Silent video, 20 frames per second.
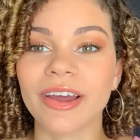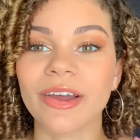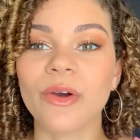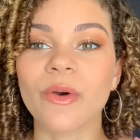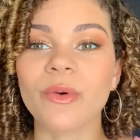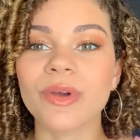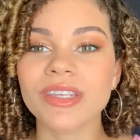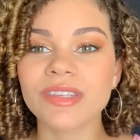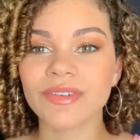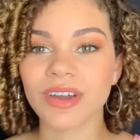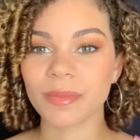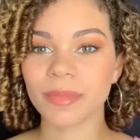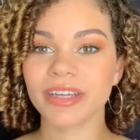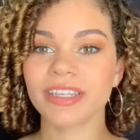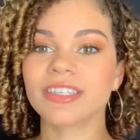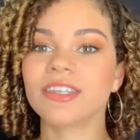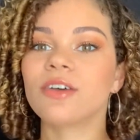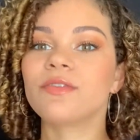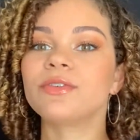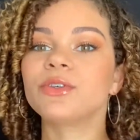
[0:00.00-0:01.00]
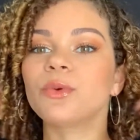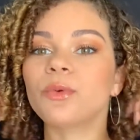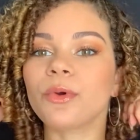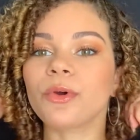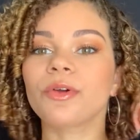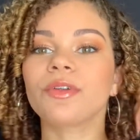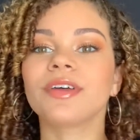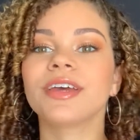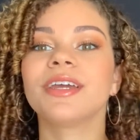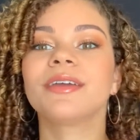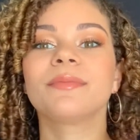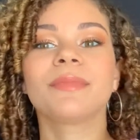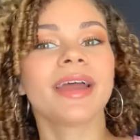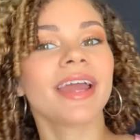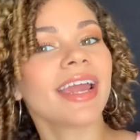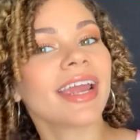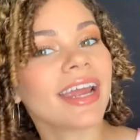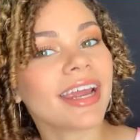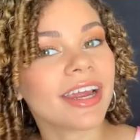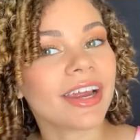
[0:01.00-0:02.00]
I always find myself twirling my
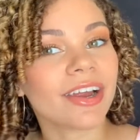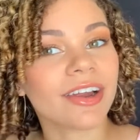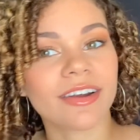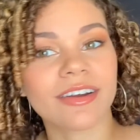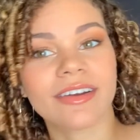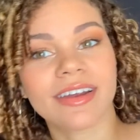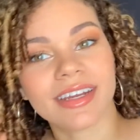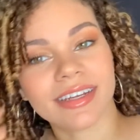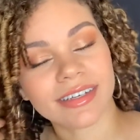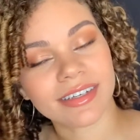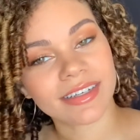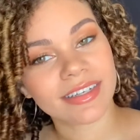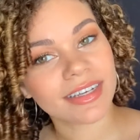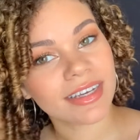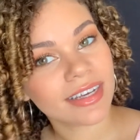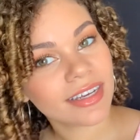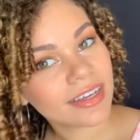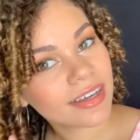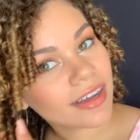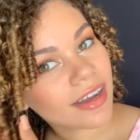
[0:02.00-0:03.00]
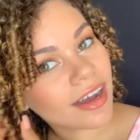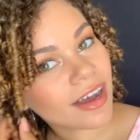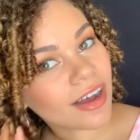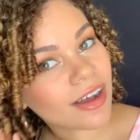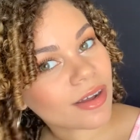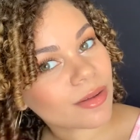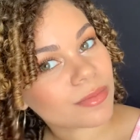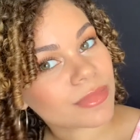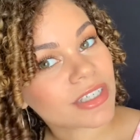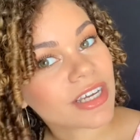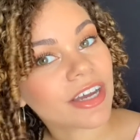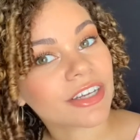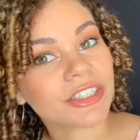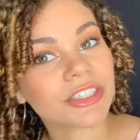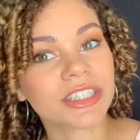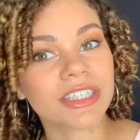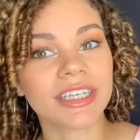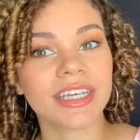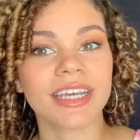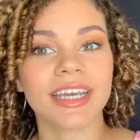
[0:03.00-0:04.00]
hair and
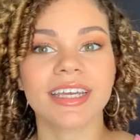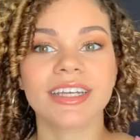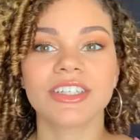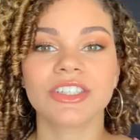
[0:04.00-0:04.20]
touching it.